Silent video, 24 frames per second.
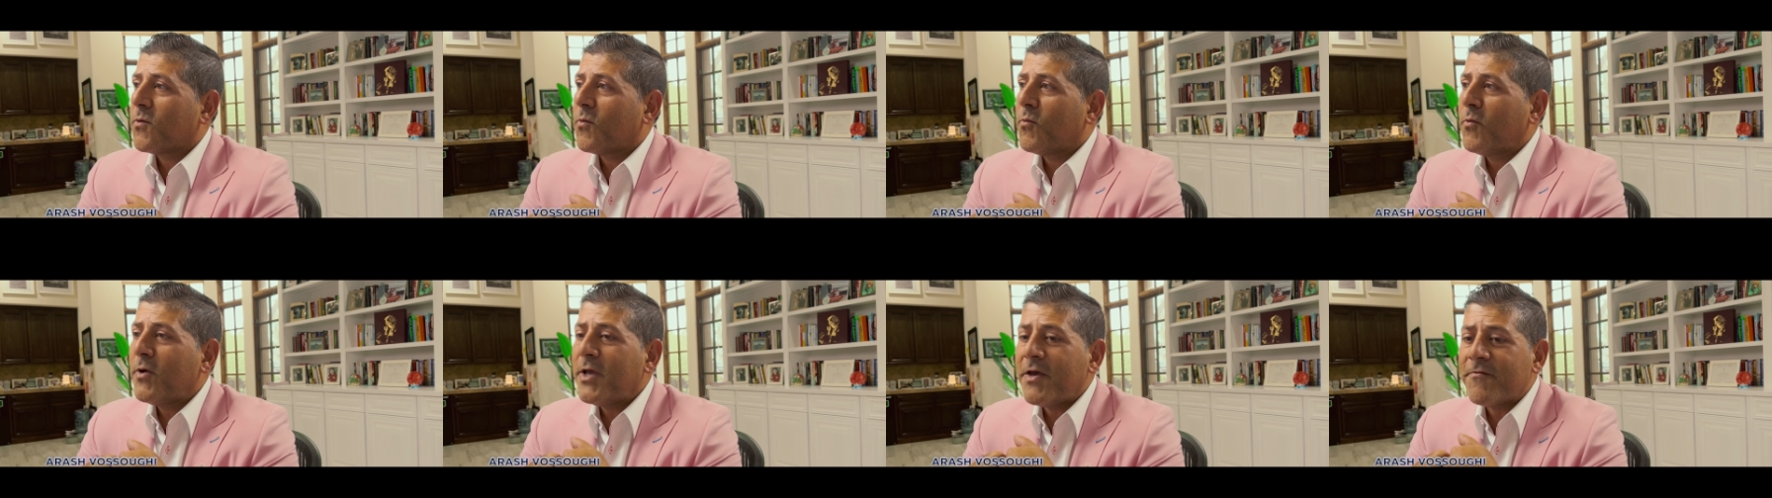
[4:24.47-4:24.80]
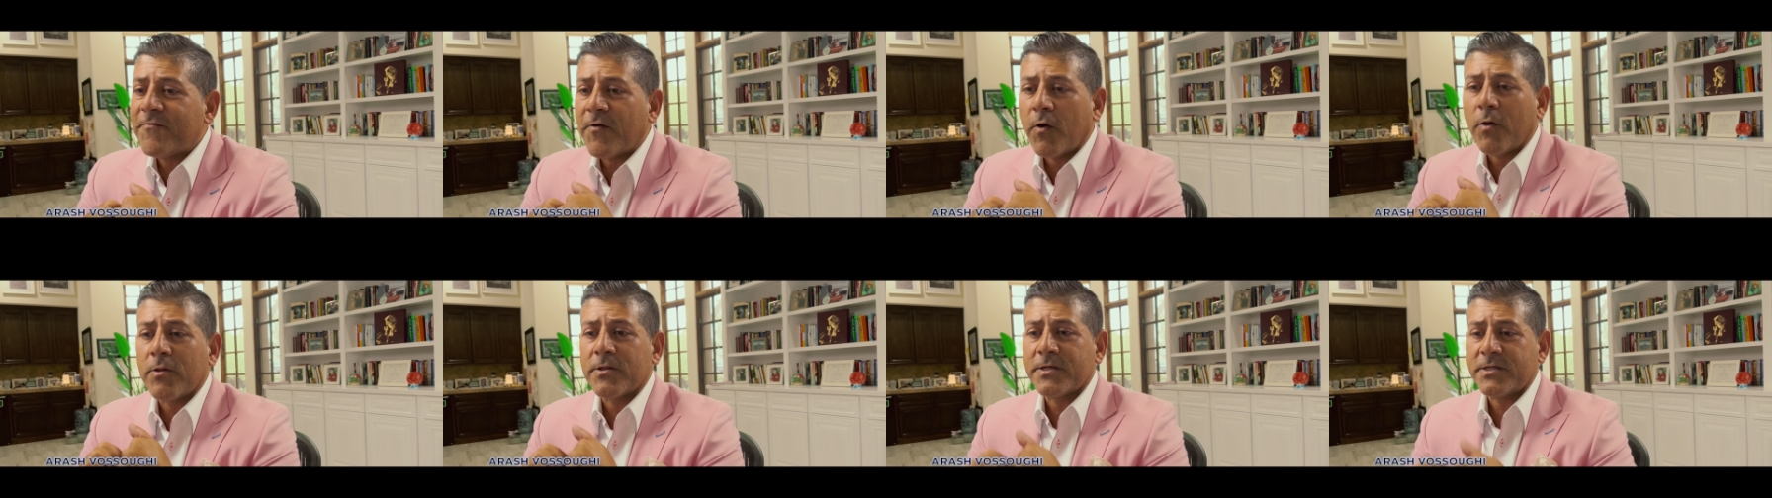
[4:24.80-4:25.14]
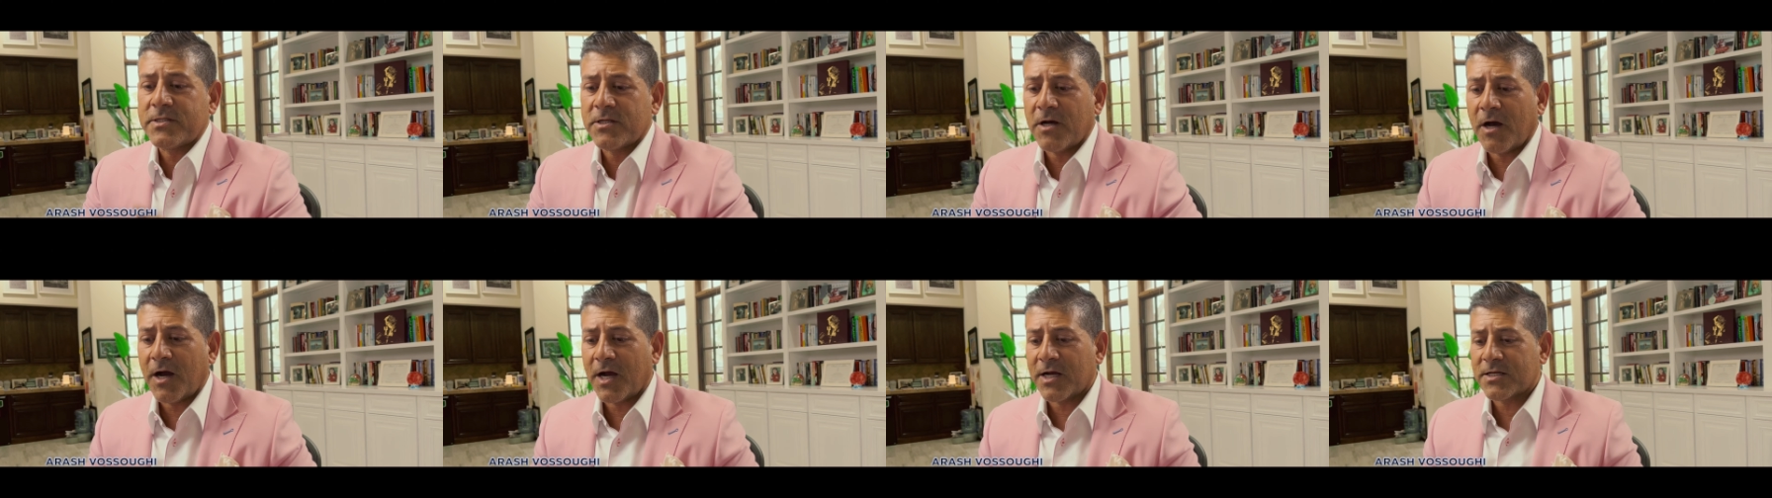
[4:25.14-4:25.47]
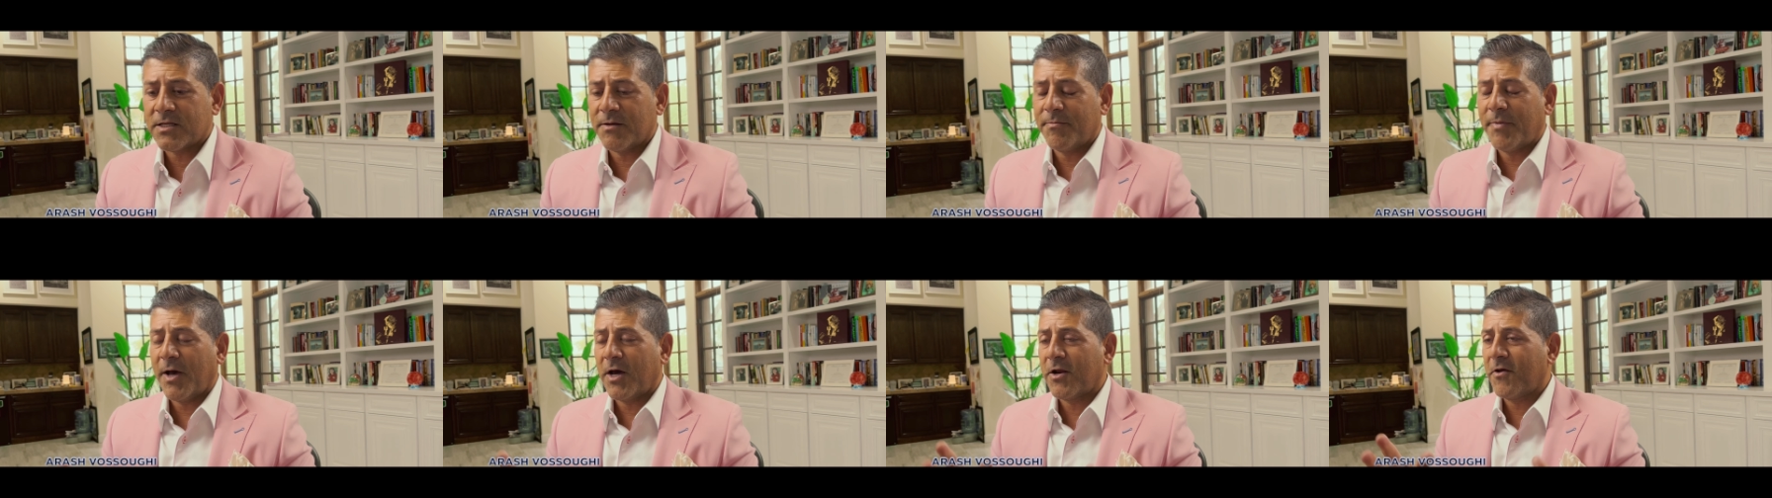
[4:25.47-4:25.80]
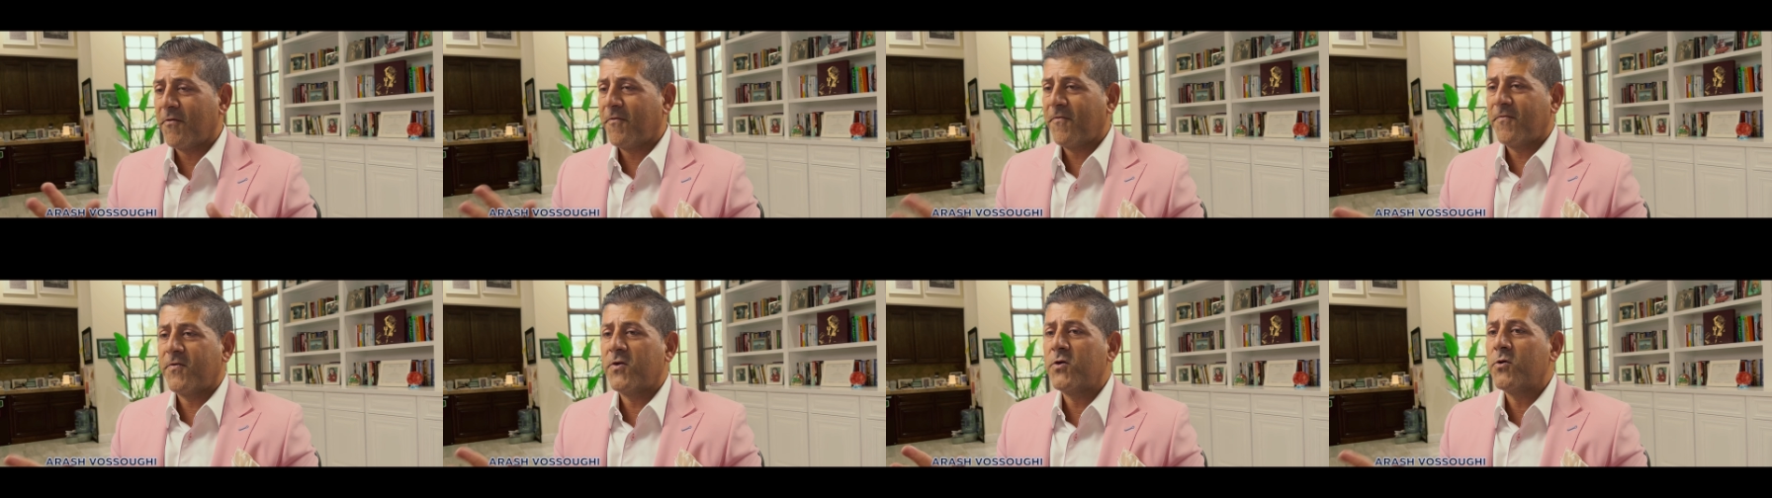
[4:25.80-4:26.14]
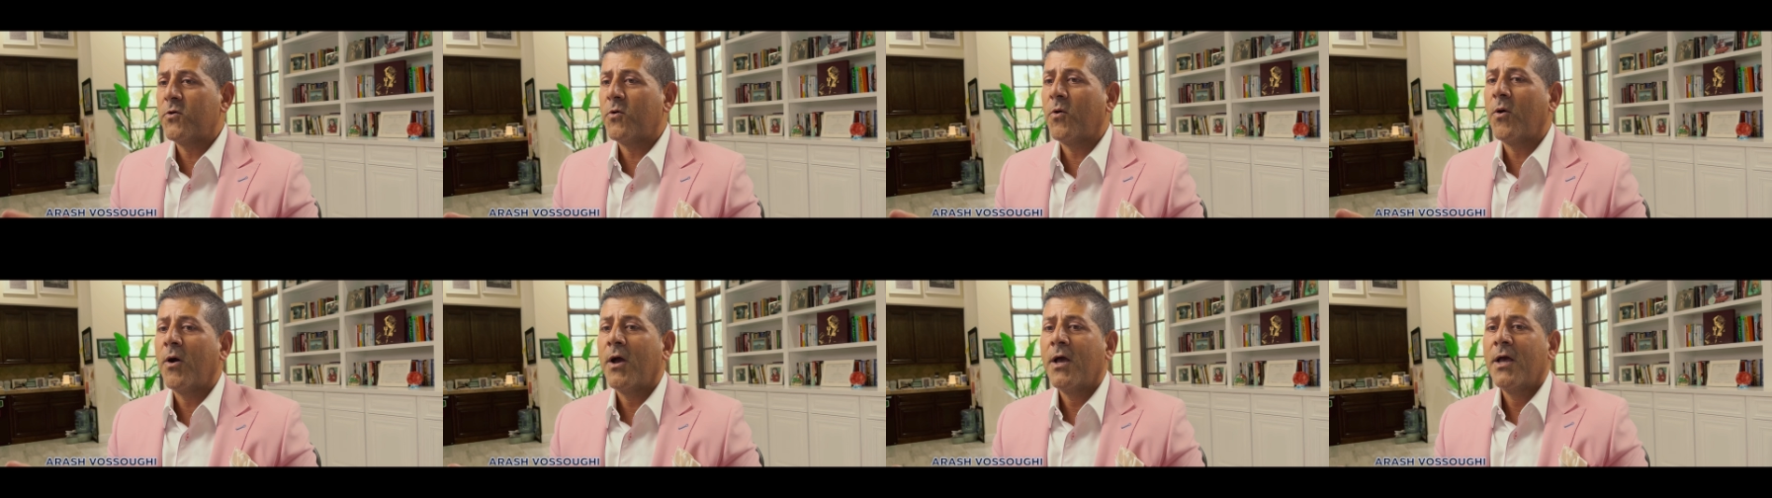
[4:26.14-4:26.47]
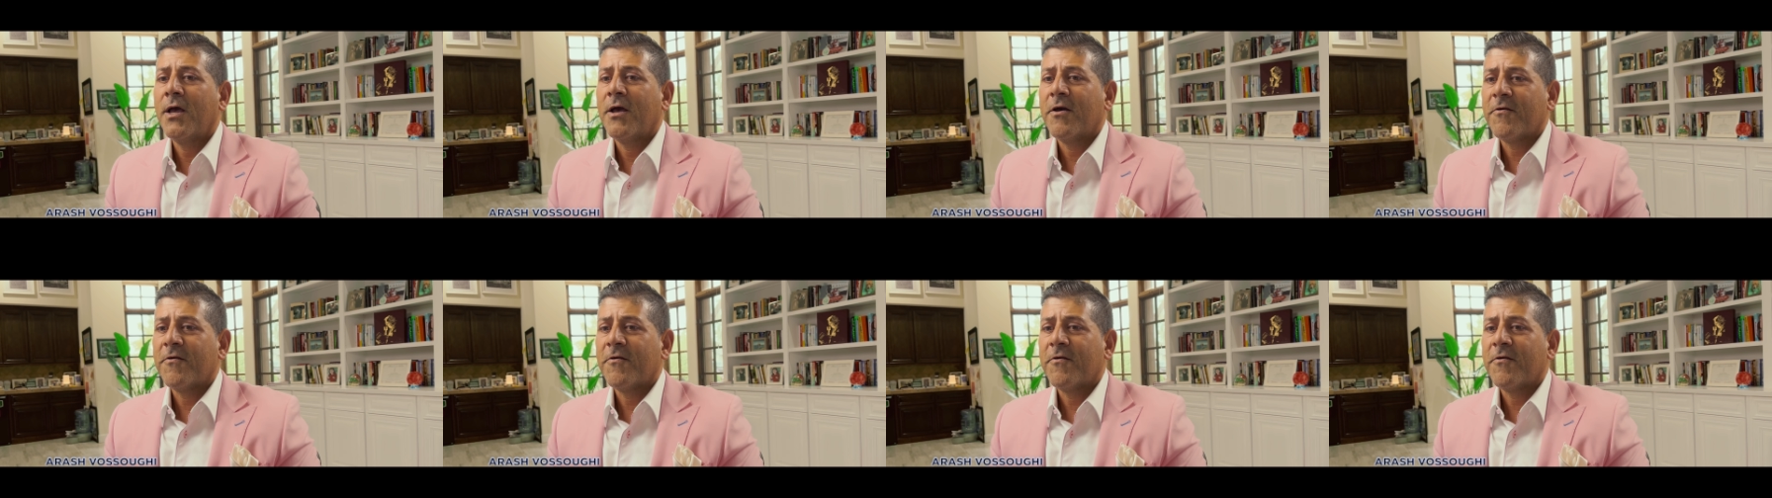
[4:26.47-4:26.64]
We've only talked about a few,